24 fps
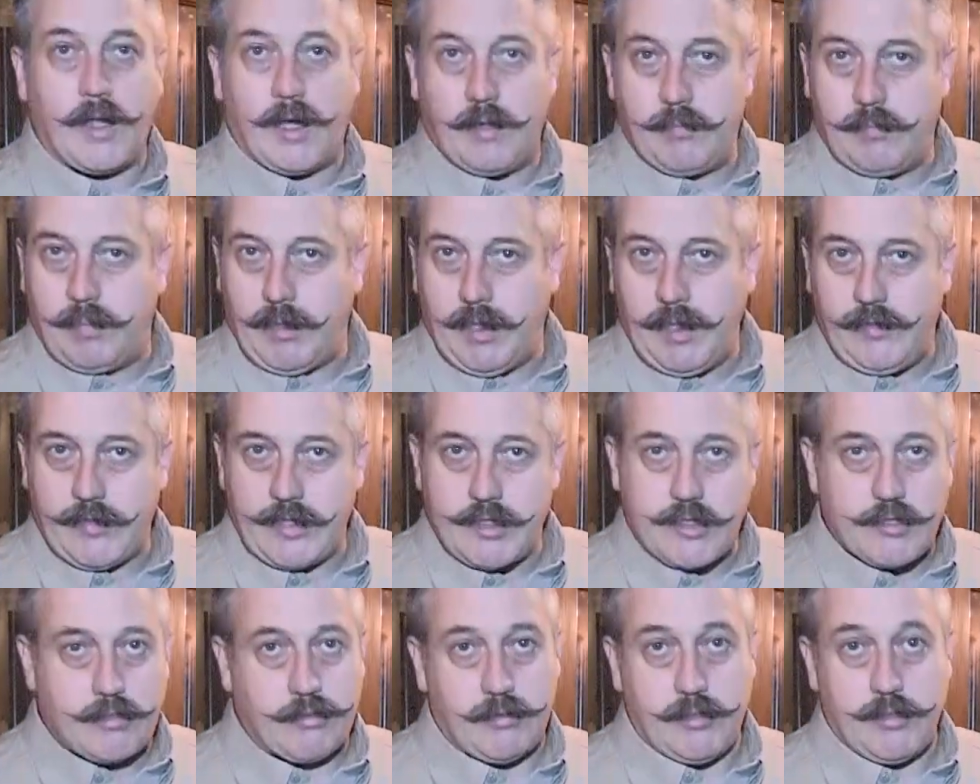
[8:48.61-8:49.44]
I believe
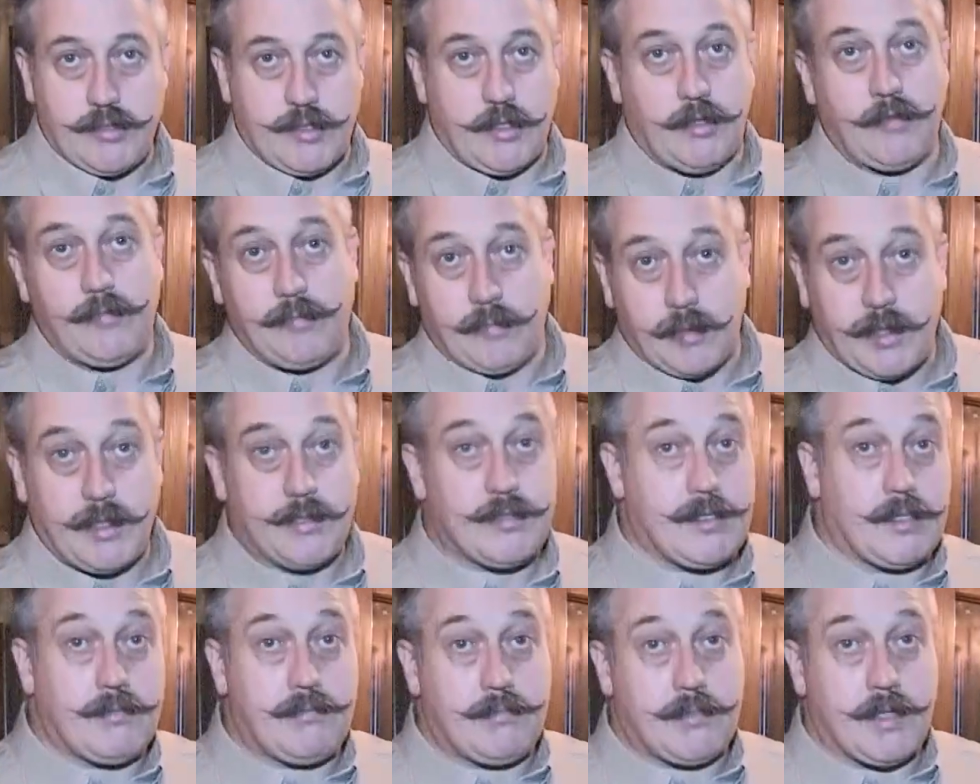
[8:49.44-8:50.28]
it screws off, but
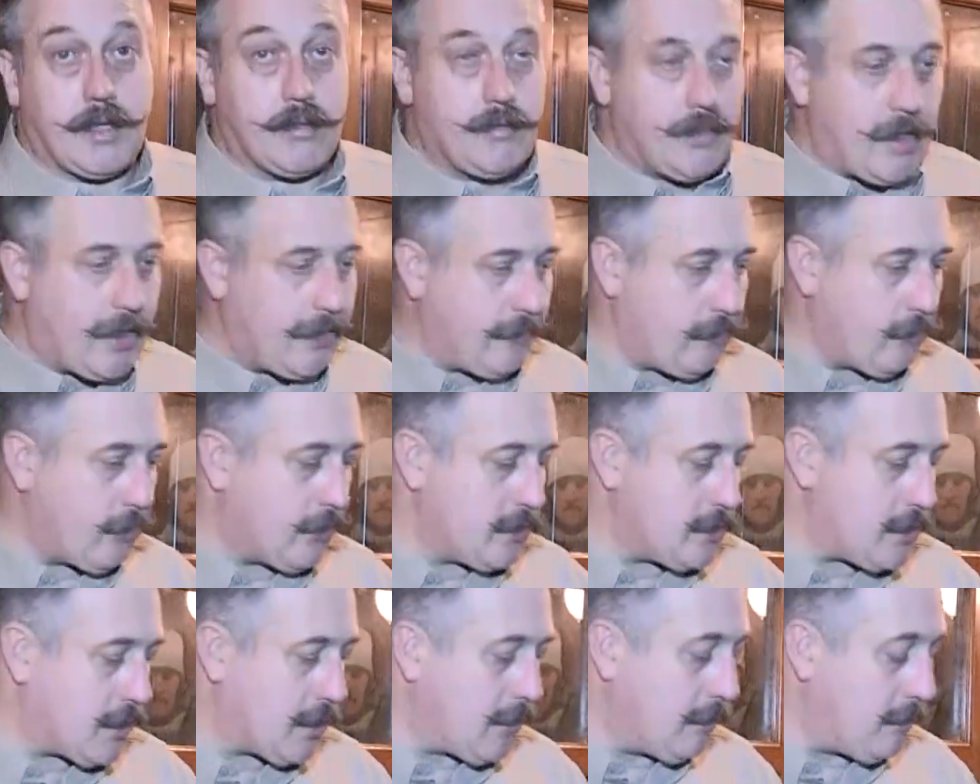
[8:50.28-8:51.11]
as I don't have
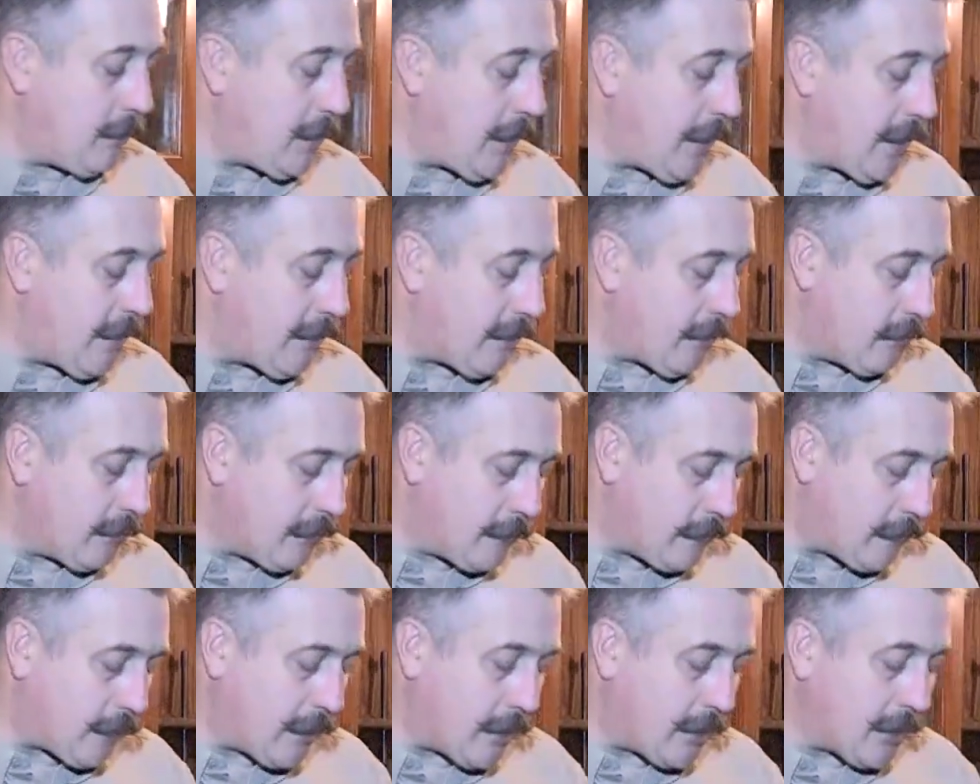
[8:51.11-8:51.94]
one to compare, I'm
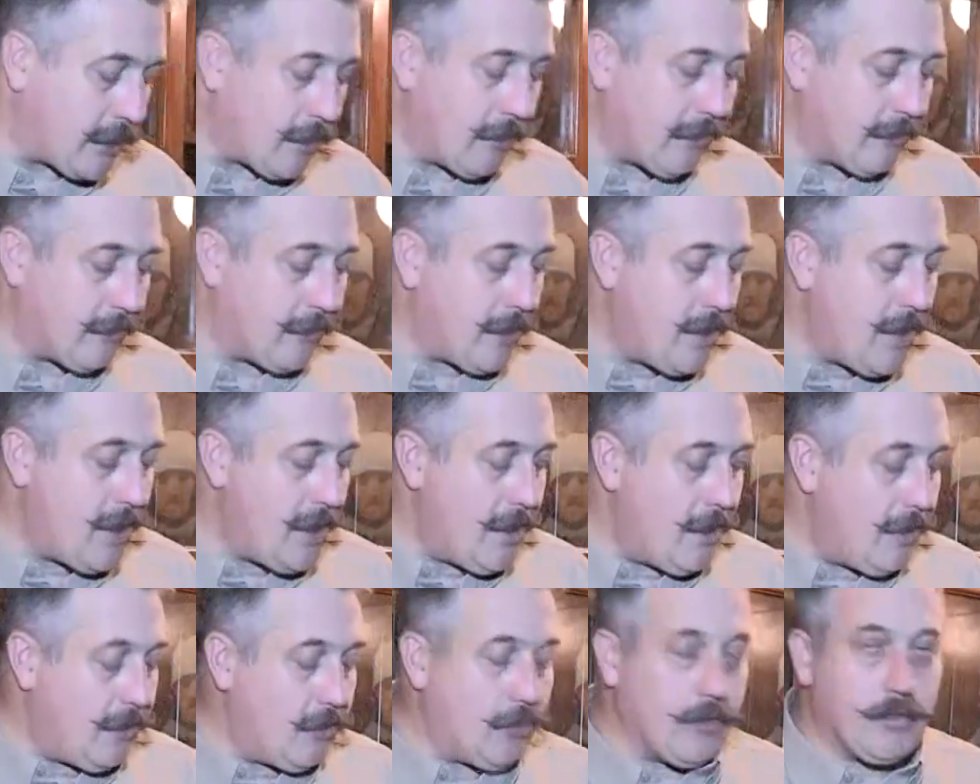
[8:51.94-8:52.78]
afraid I can't
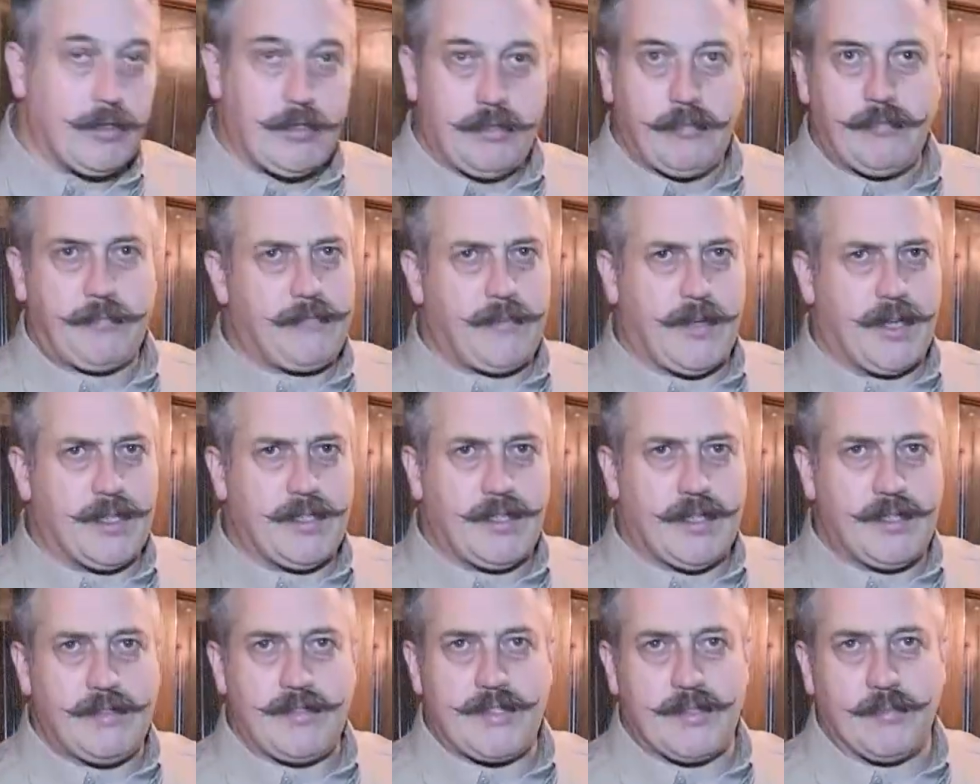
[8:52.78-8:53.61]
look. You'll
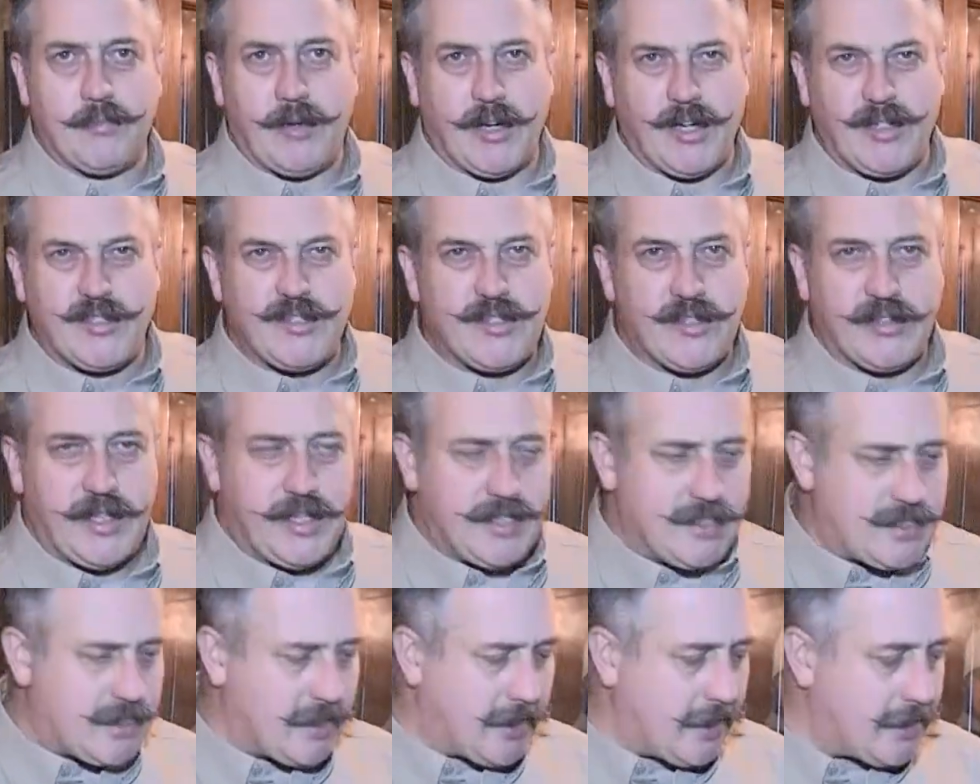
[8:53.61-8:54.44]
find it somewhere else on the
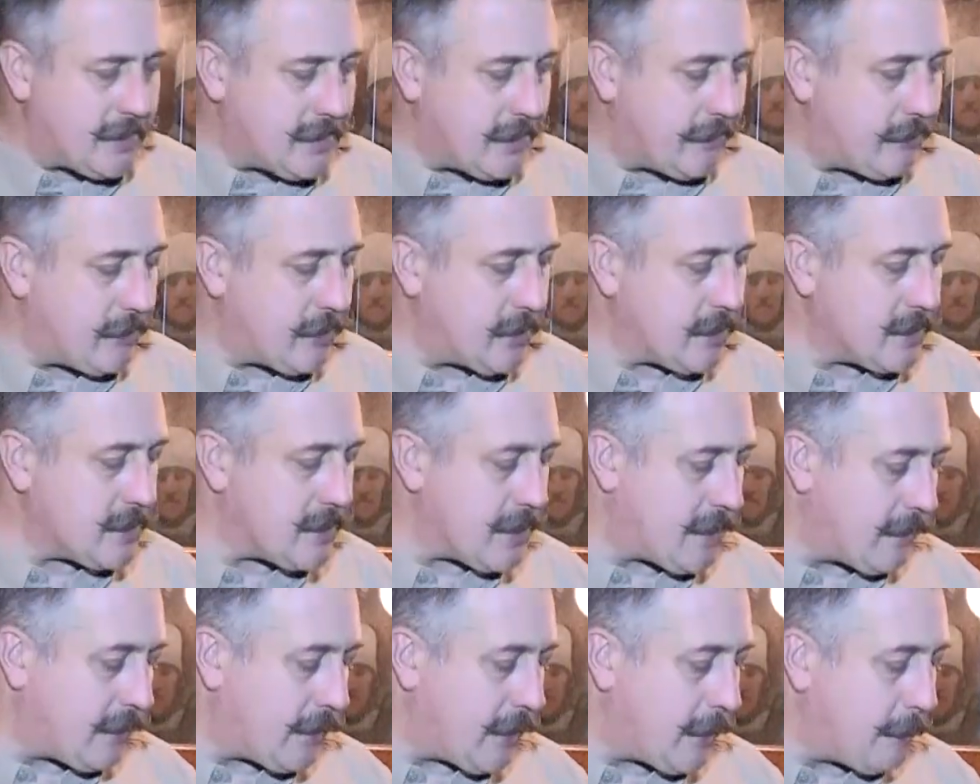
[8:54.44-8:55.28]
internet, everything's
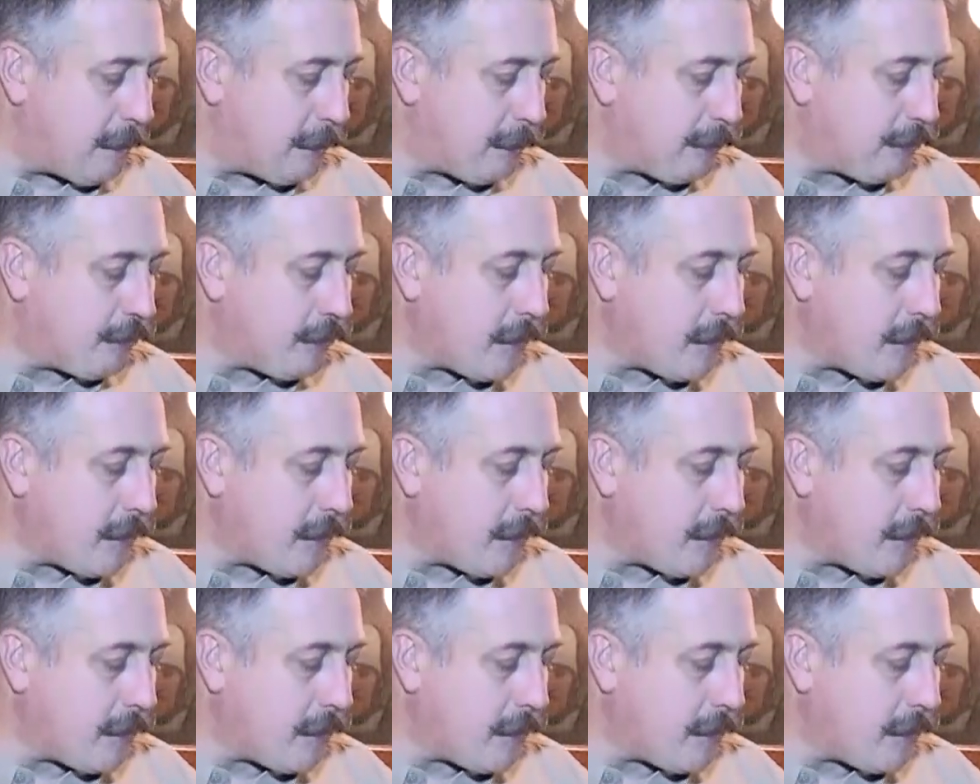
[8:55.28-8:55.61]
out there.